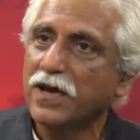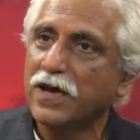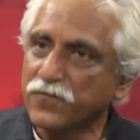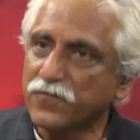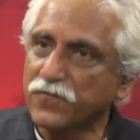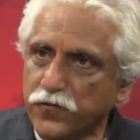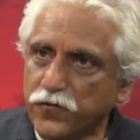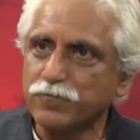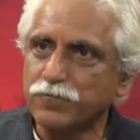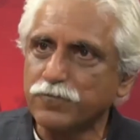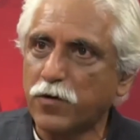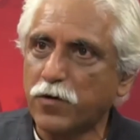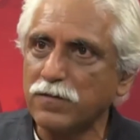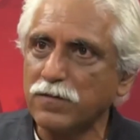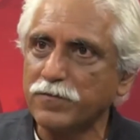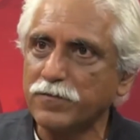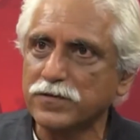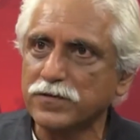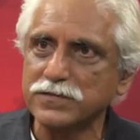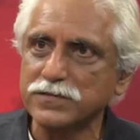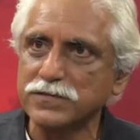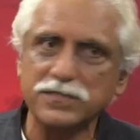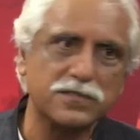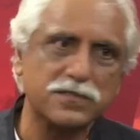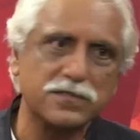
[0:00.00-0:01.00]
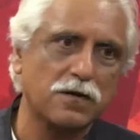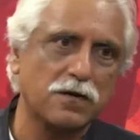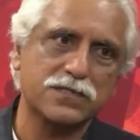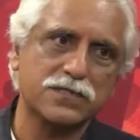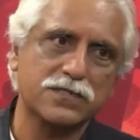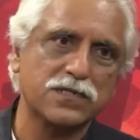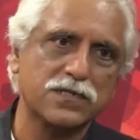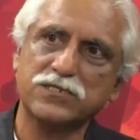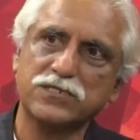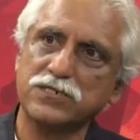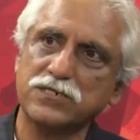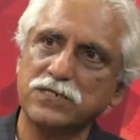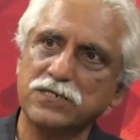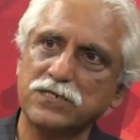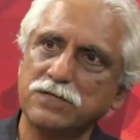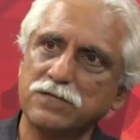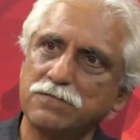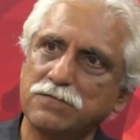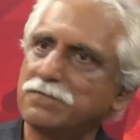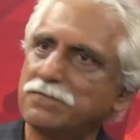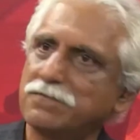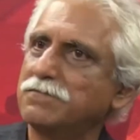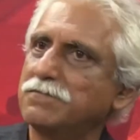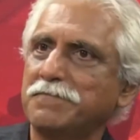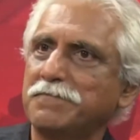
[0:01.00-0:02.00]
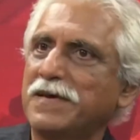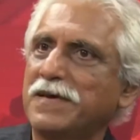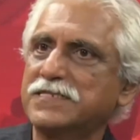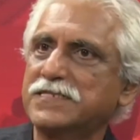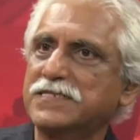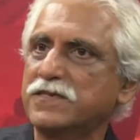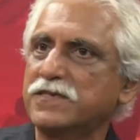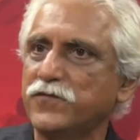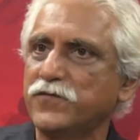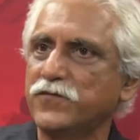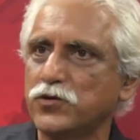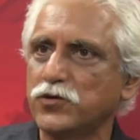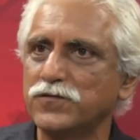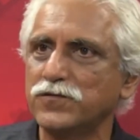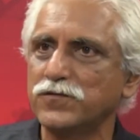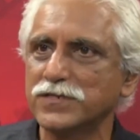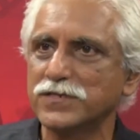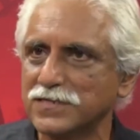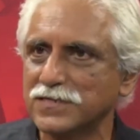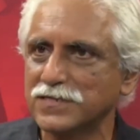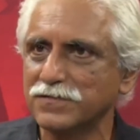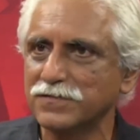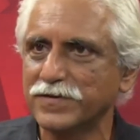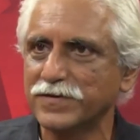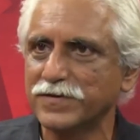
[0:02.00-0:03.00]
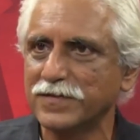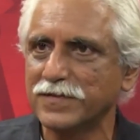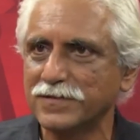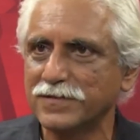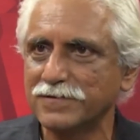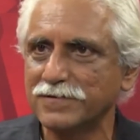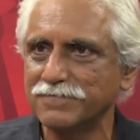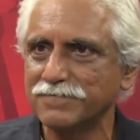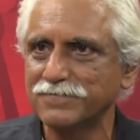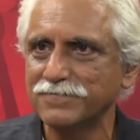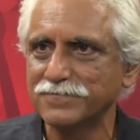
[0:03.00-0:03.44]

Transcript: And football because it's got such massive universal appeal.